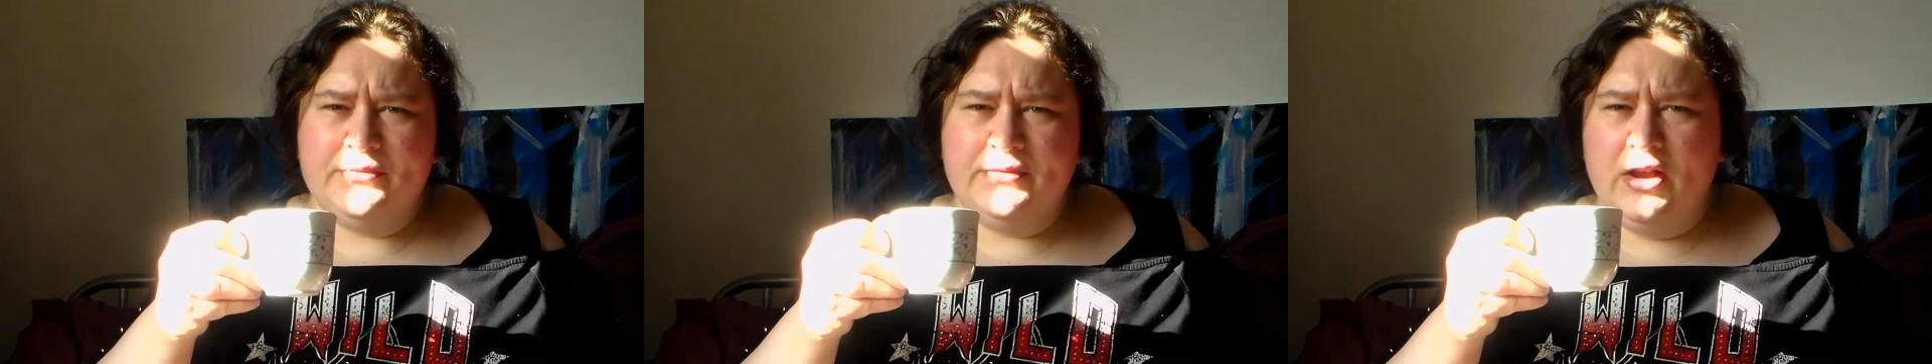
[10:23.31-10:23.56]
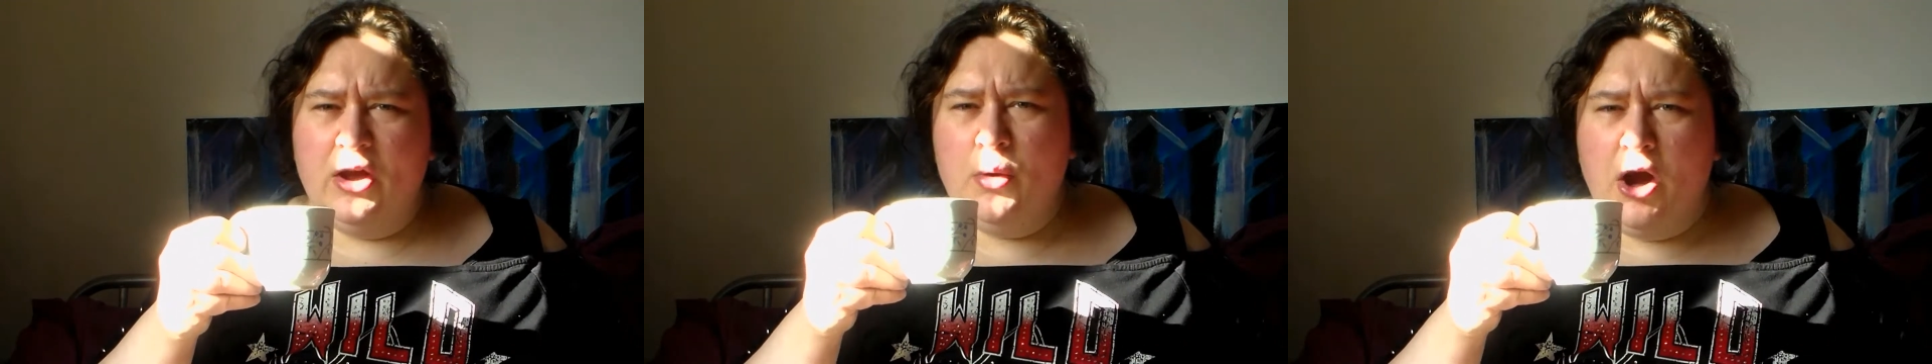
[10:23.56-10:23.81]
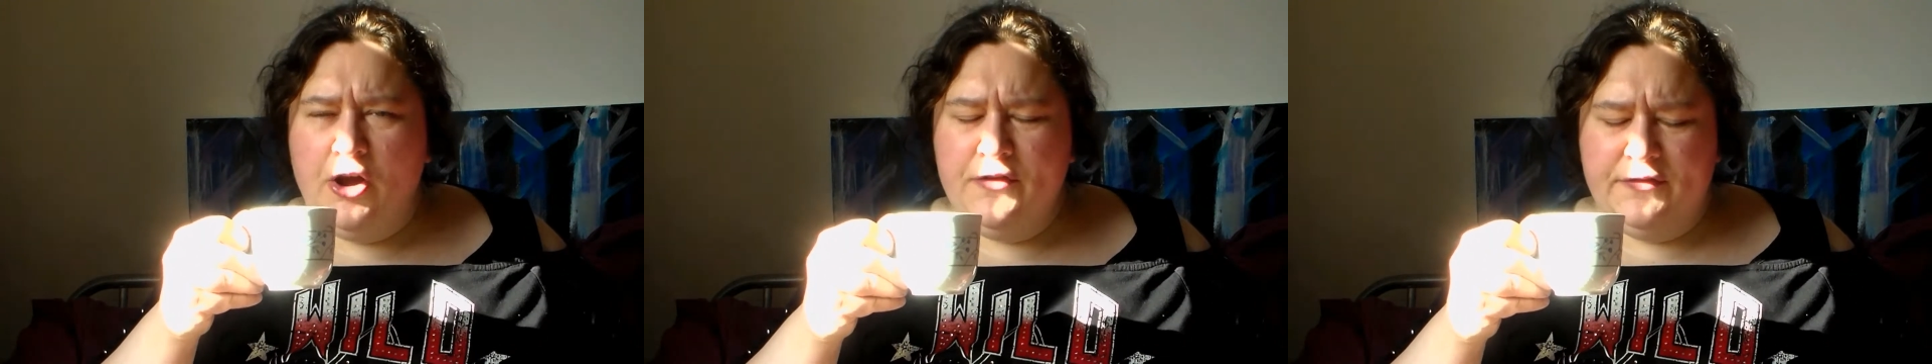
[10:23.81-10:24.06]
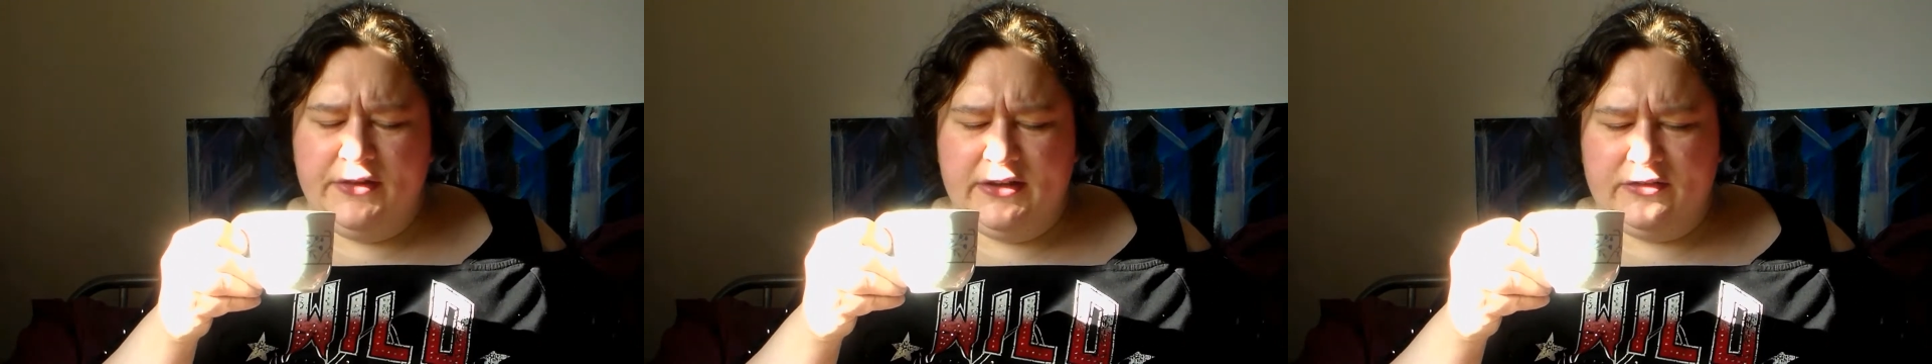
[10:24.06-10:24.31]
No
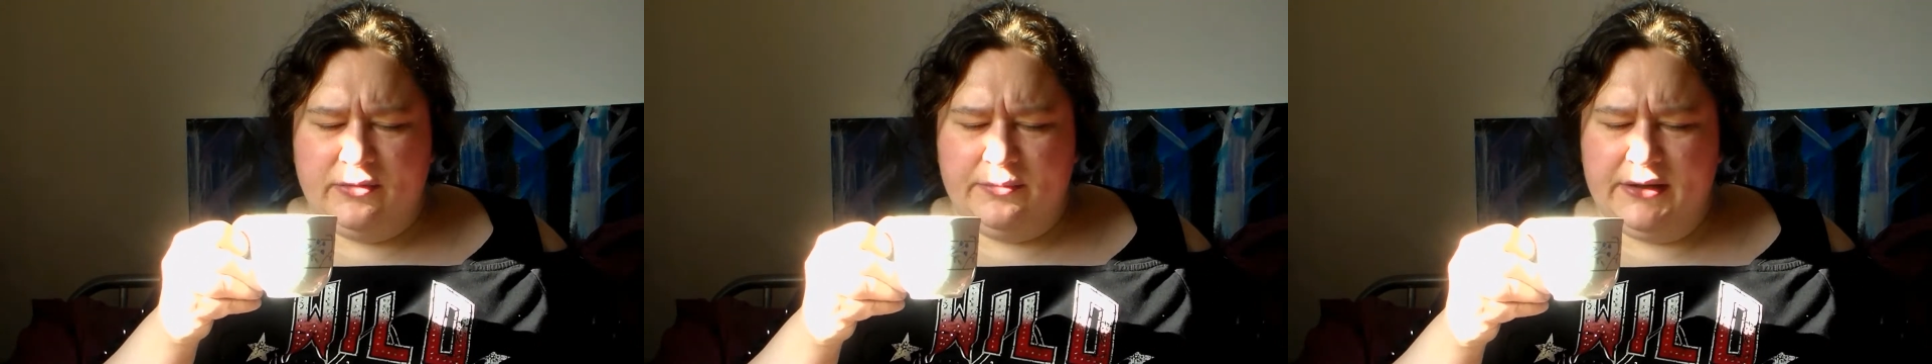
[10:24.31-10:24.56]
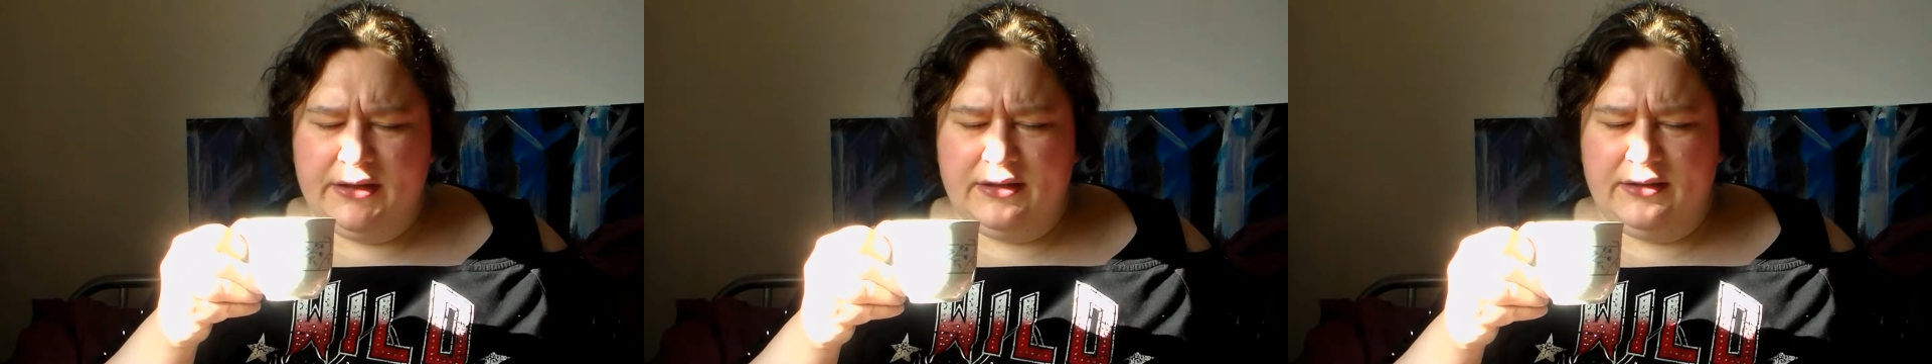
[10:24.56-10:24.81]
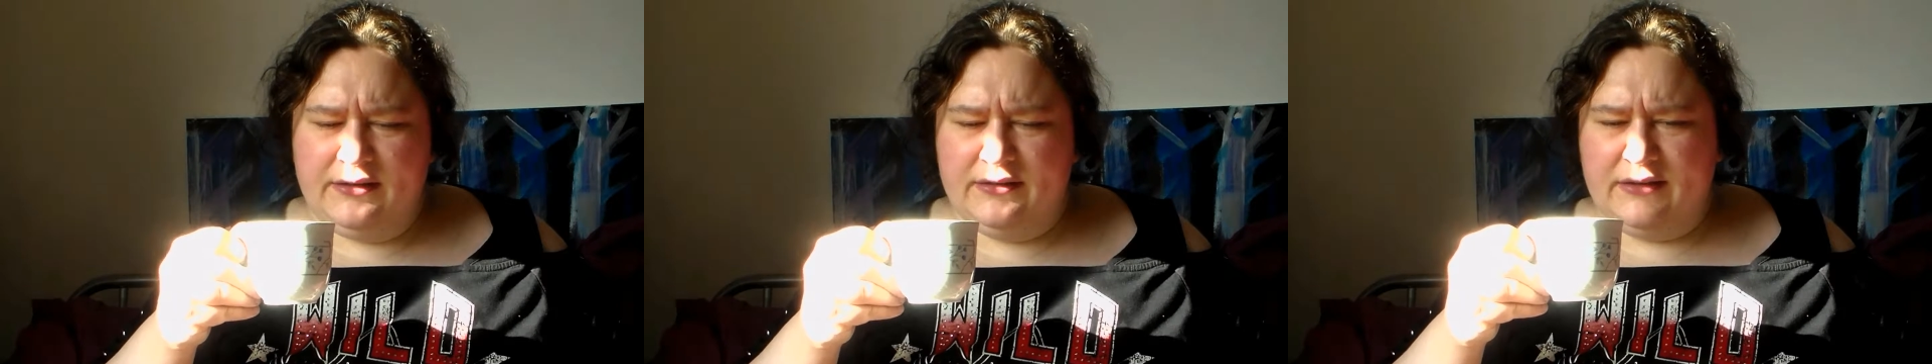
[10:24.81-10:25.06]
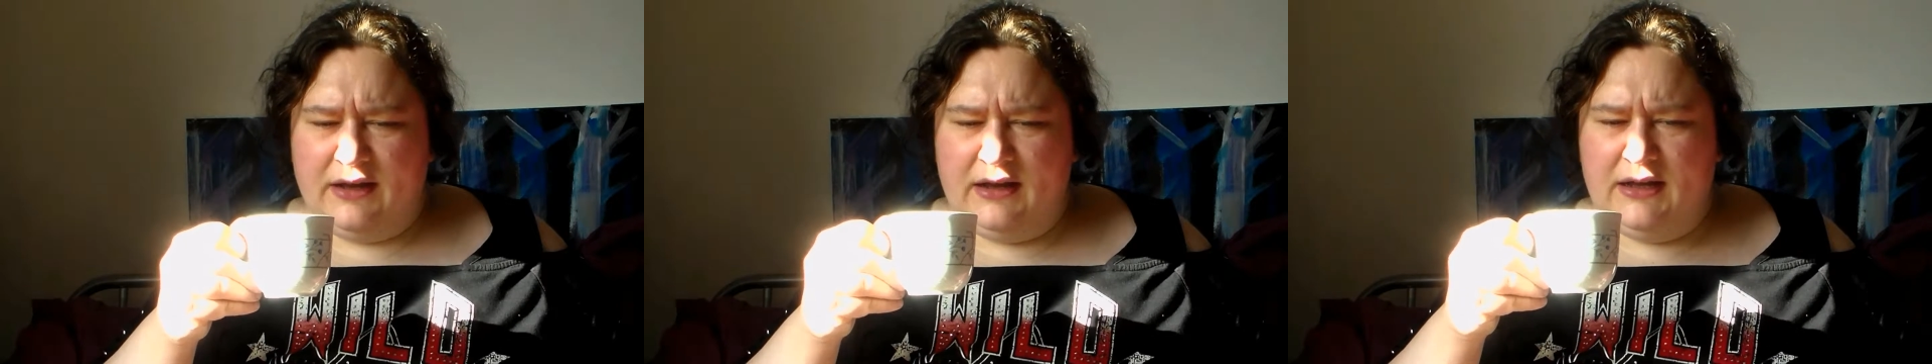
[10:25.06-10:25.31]
overly
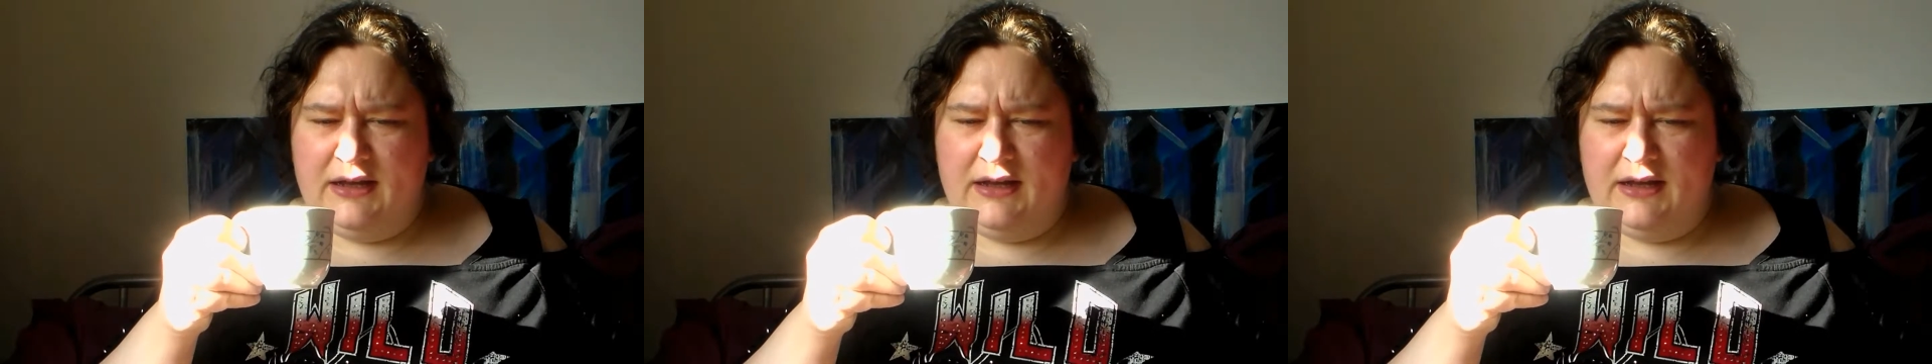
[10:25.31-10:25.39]
dominant